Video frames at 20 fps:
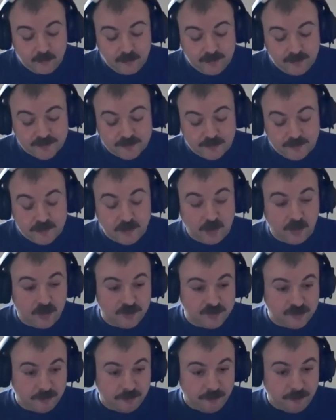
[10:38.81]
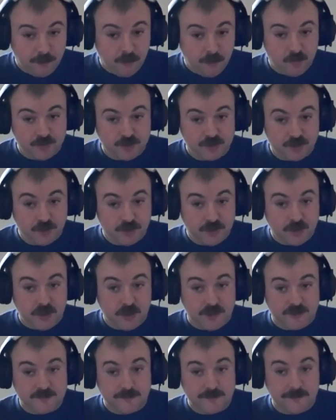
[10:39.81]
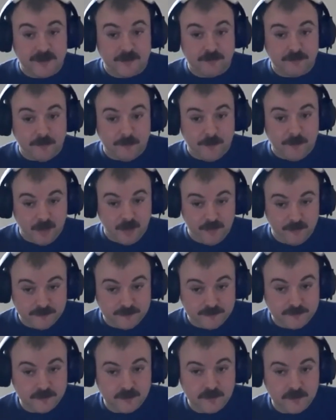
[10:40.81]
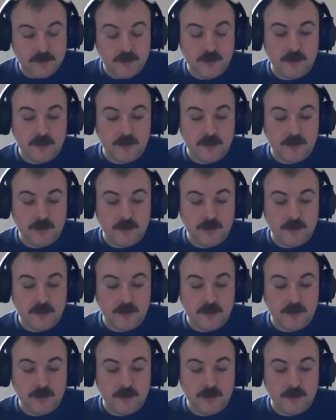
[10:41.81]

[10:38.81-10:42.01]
are ones where larger proportionate cuts are being proposed.